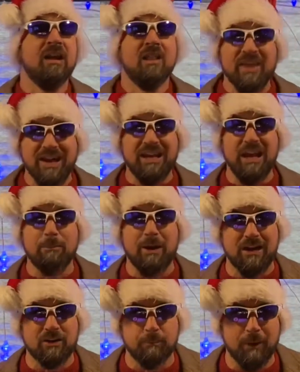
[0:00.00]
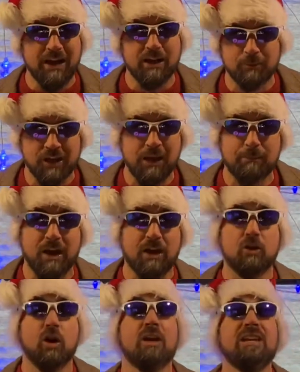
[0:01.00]
That came back to bite him, came back
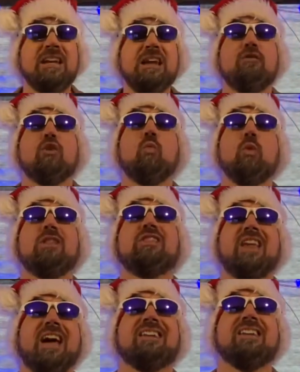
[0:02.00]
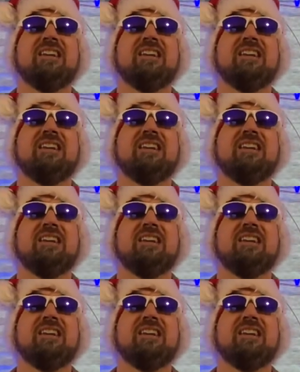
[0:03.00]
to haunt. Even with that